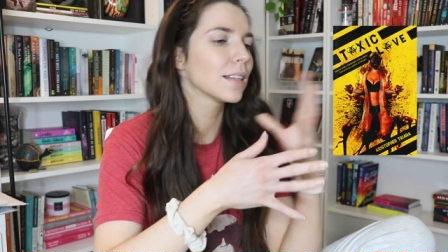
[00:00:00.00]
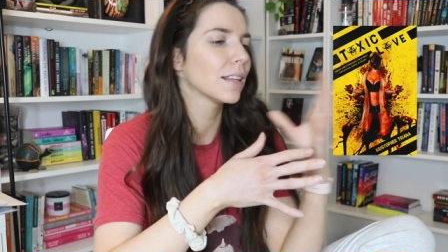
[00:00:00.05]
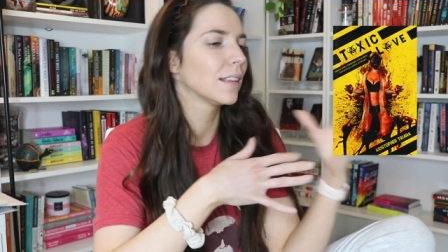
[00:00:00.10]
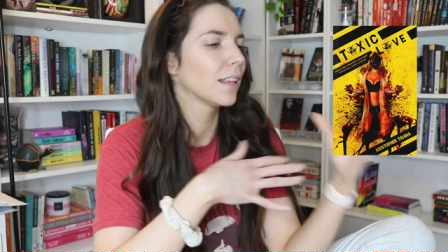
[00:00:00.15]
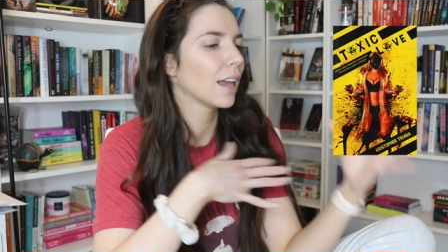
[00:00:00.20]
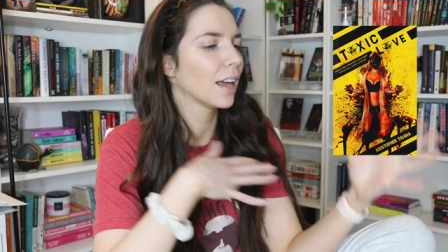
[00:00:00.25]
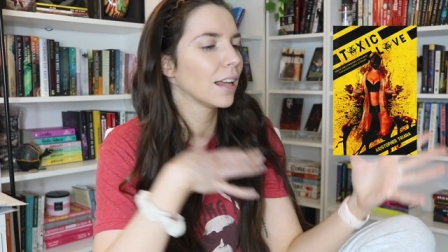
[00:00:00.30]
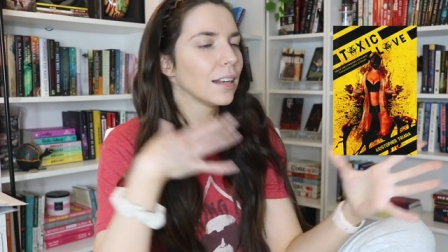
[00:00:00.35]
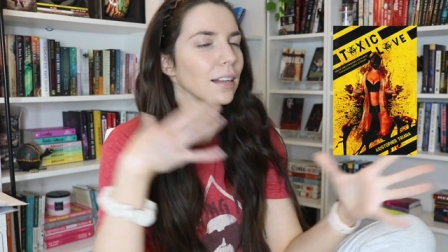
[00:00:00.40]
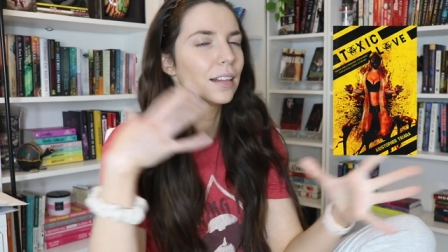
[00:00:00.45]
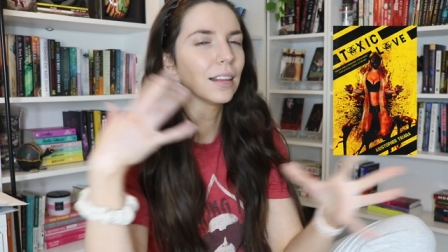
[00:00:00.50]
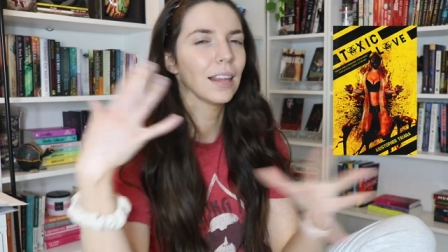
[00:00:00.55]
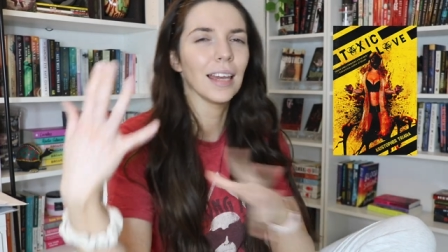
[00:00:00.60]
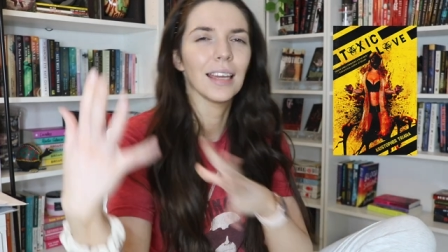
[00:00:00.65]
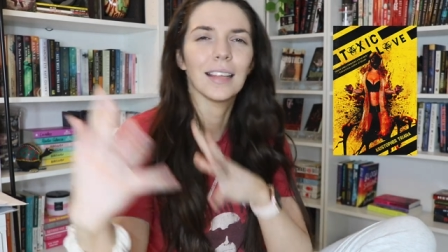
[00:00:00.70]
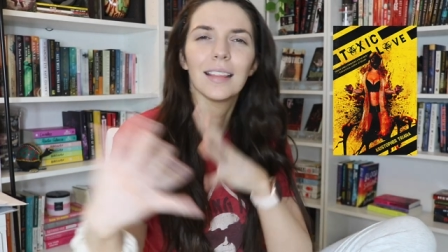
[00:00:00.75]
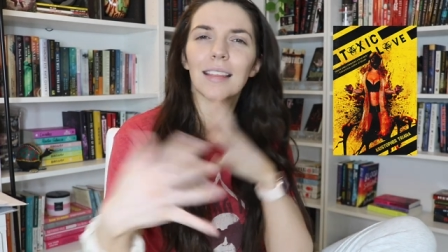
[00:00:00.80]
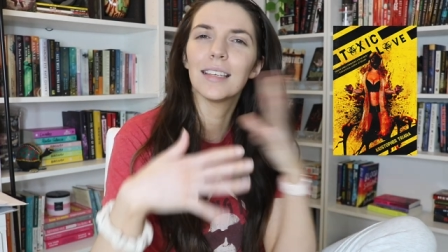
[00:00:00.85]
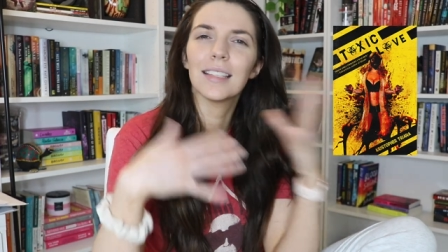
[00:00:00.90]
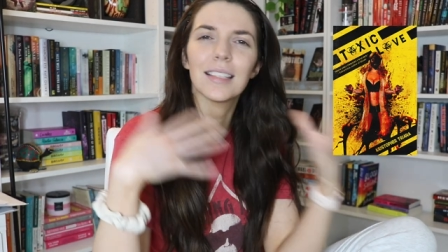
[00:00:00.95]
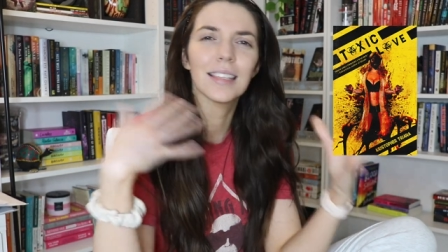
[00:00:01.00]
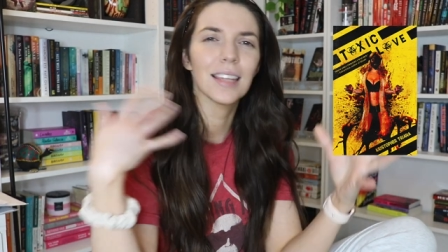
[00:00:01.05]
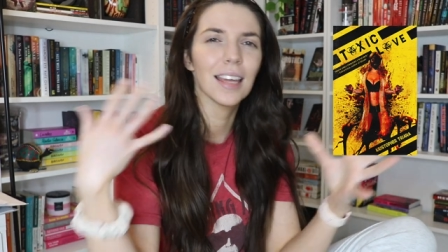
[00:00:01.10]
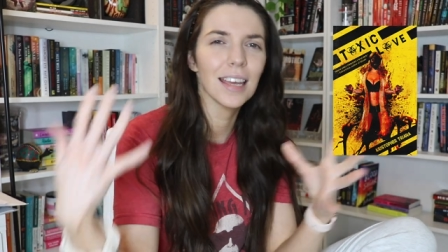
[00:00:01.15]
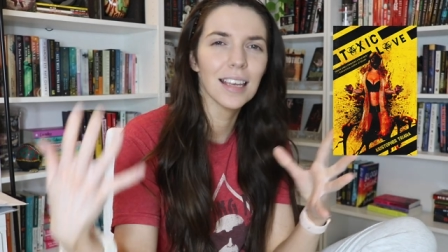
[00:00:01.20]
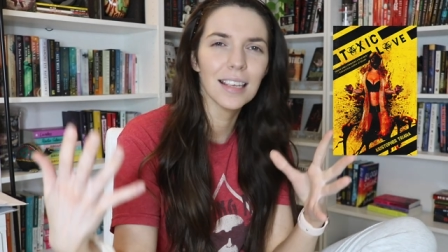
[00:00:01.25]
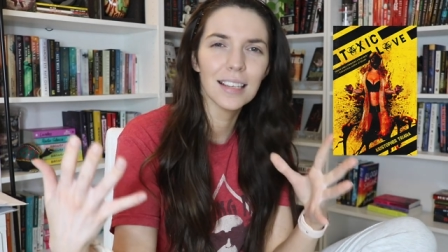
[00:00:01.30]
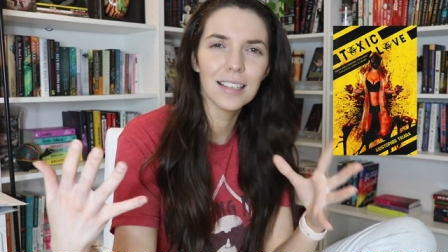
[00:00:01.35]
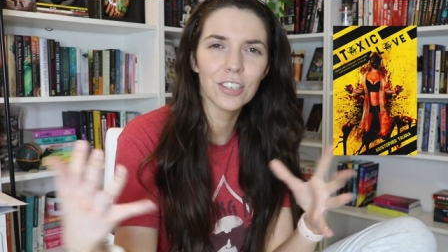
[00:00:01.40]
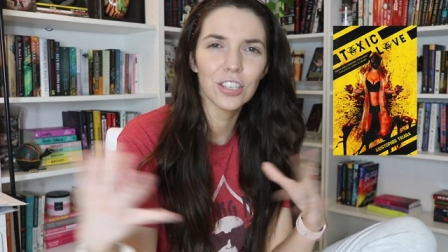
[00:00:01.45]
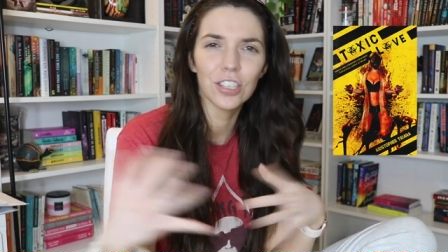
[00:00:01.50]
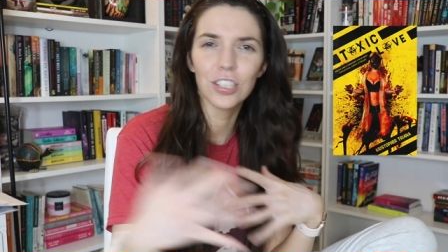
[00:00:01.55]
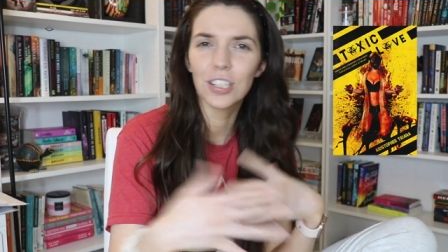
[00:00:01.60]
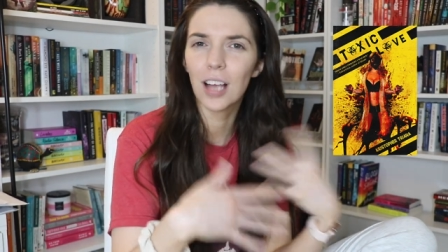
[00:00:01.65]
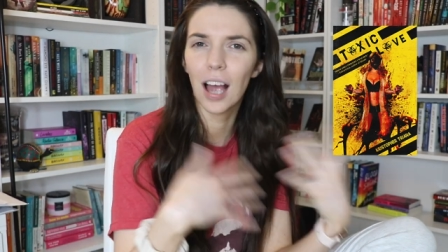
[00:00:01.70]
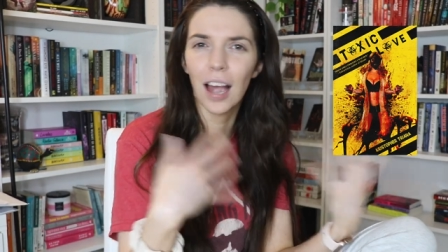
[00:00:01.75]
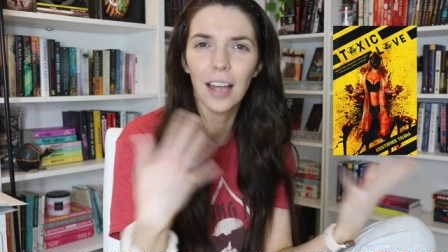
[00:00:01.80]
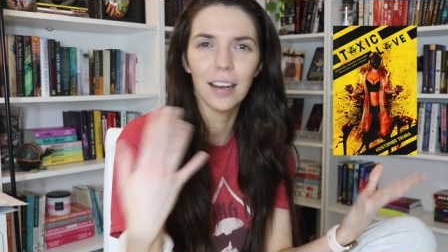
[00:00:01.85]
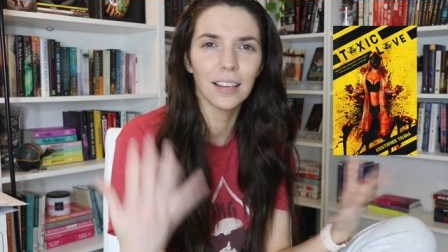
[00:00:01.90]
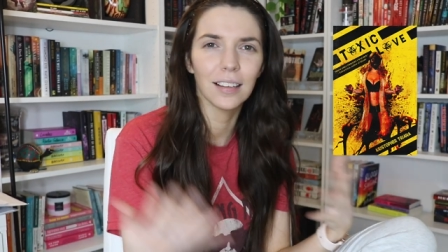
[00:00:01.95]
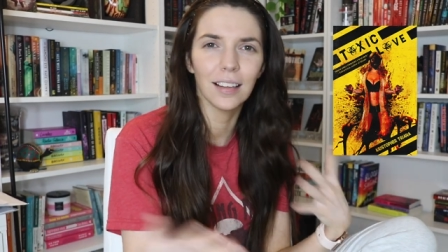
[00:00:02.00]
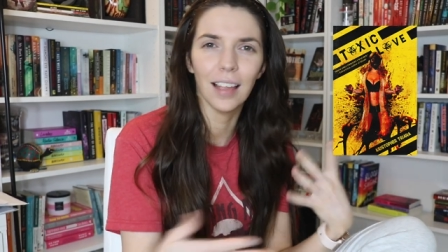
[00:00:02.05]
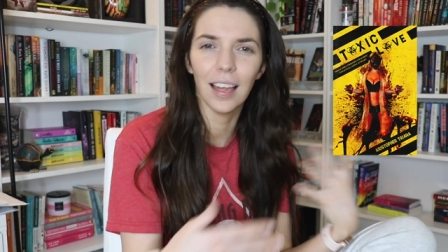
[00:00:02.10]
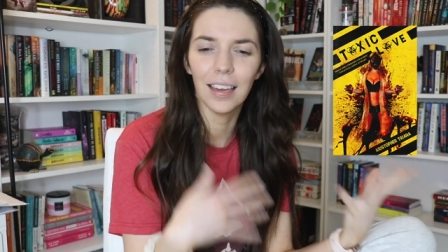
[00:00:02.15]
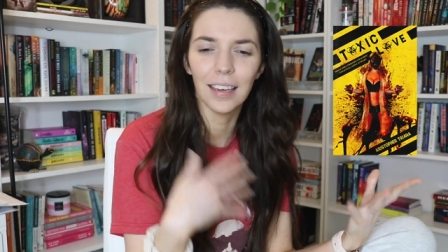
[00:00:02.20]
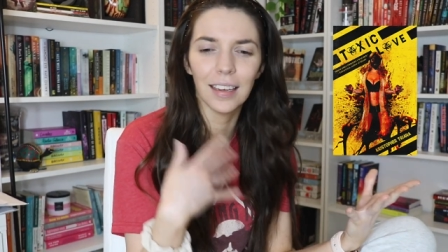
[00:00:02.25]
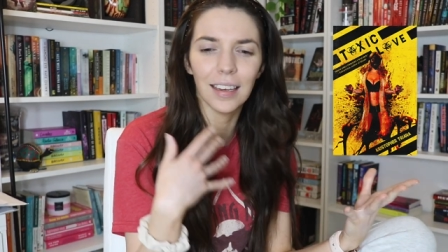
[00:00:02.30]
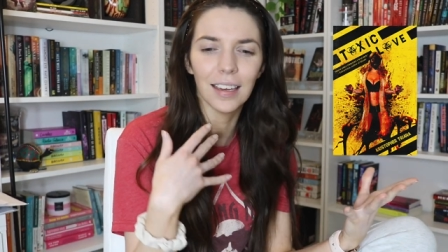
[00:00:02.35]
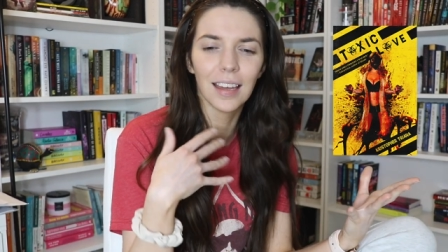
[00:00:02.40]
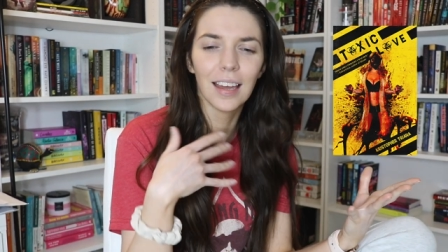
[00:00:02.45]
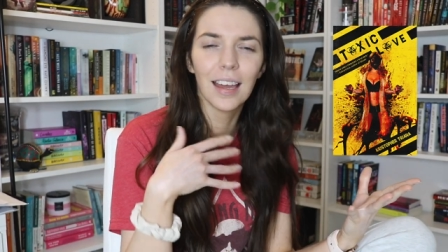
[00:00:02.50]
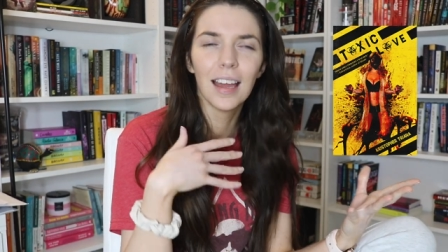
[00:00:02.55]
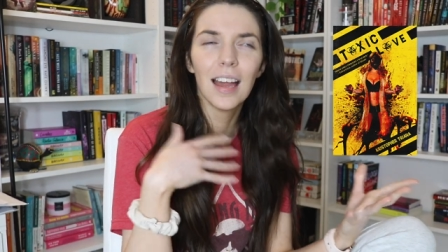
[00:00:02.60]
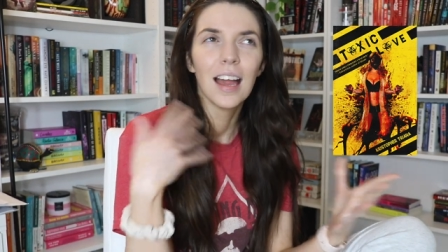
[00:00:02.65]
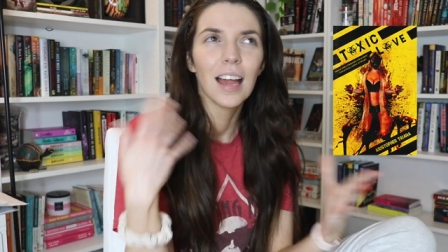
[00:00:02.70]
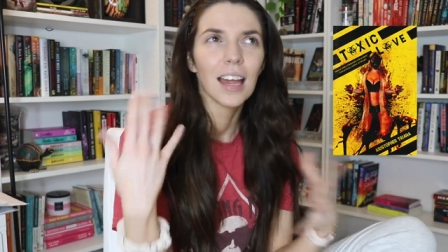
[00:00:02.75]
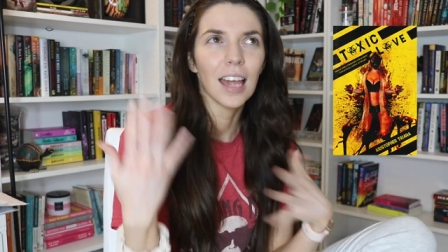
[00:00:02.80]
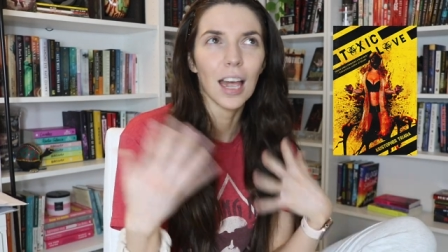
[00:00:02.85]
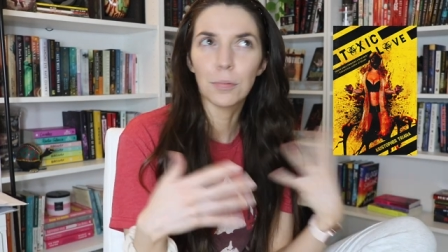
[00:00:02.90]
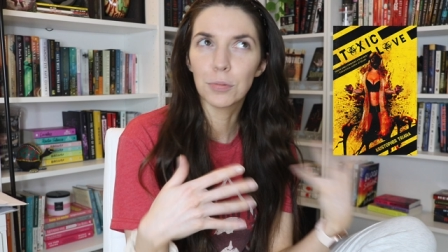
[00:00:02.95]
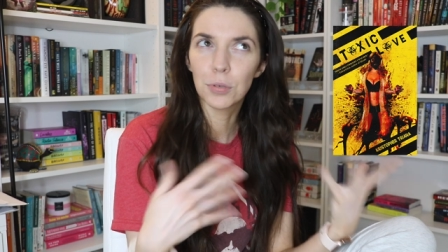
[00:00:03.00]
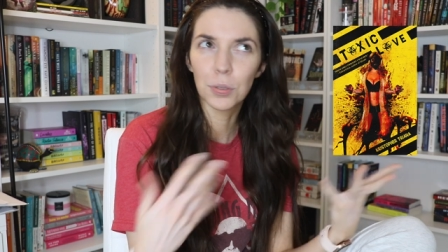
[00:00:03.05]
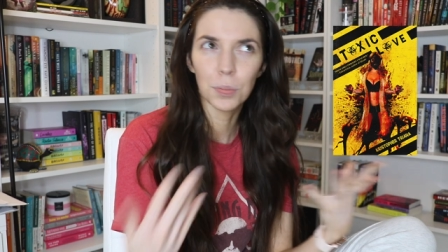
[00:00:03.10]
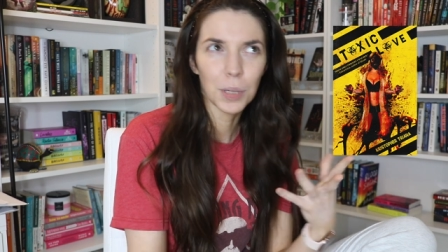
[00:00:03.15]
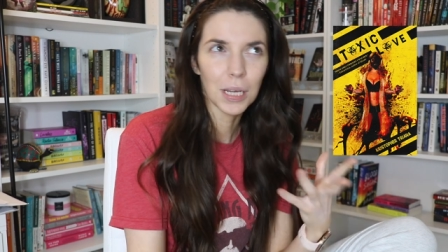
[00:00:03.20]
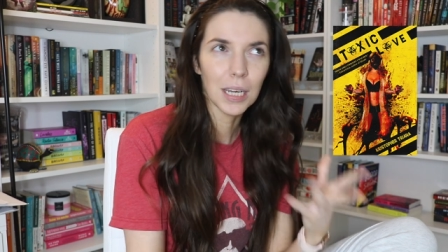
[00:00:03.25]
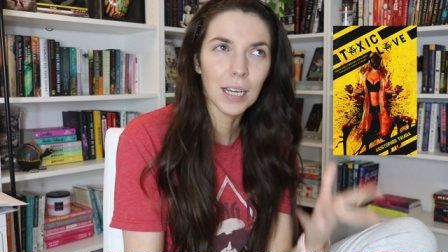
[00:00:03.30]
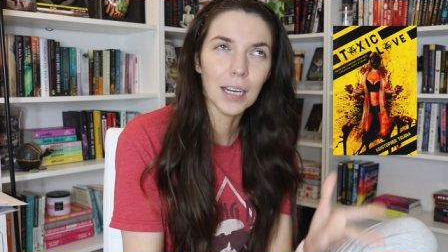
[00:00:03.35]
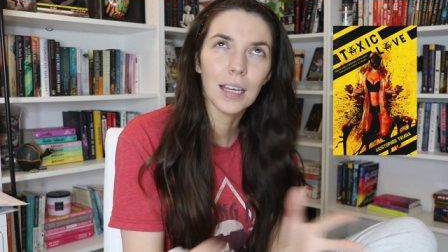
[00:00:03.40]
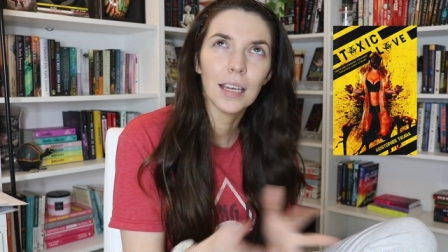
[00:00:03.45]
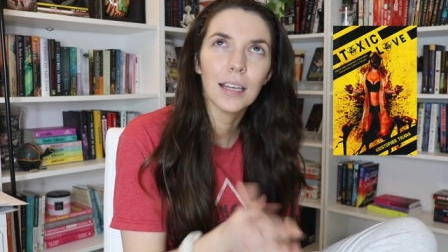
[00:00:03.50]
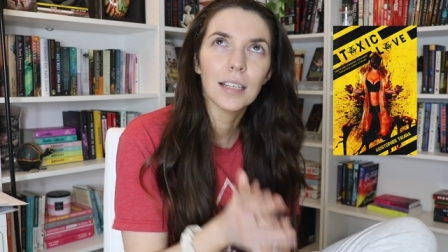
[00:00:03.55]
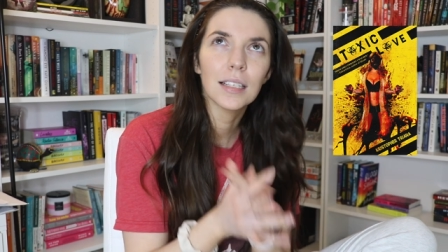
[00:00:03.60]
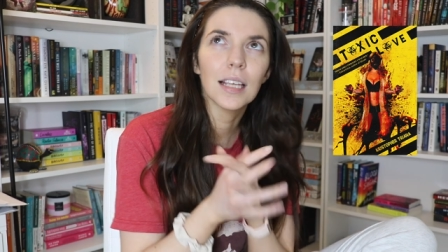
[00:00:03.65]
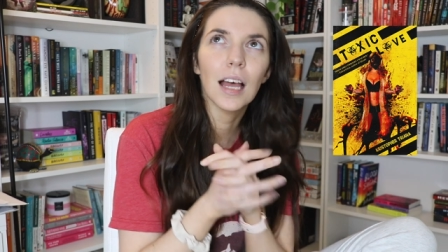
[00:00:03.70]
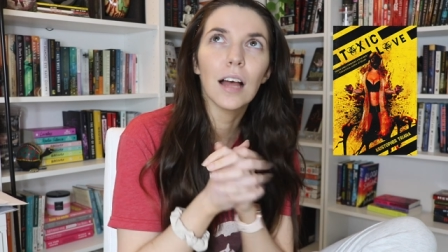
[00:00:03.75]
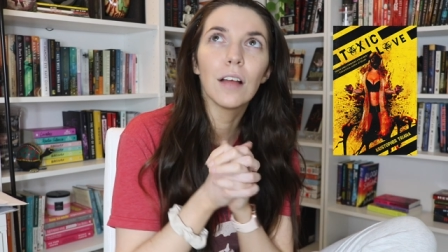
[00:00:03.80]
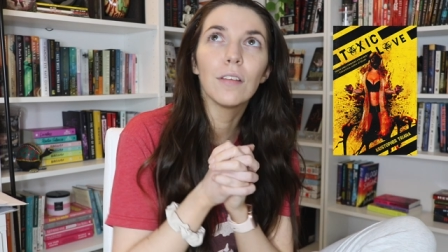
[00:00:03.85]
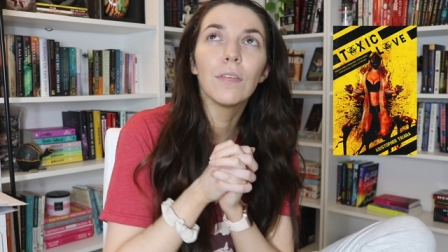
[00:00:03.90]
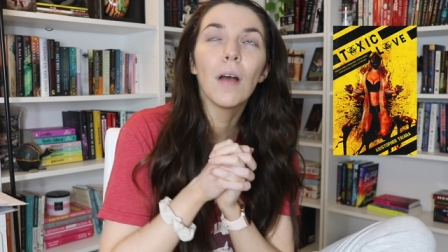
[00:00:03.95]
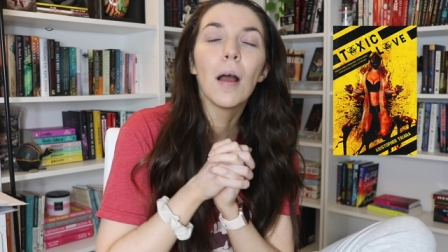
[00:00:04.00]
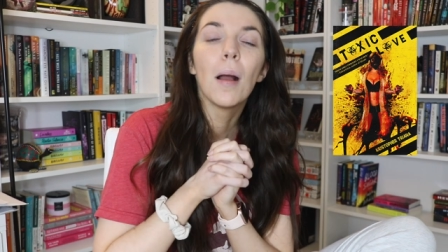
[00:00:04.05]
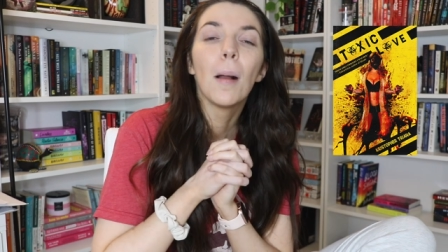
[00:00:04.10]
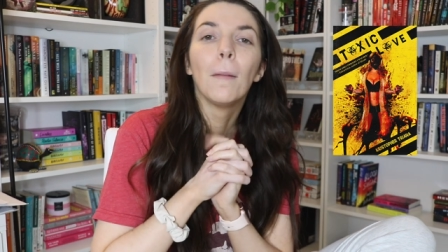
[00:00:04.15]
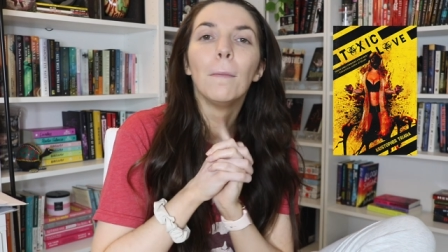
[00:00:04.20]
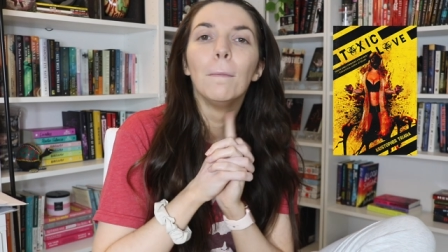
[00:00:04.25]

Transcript: and then like these things just kind of like kept repeating itself.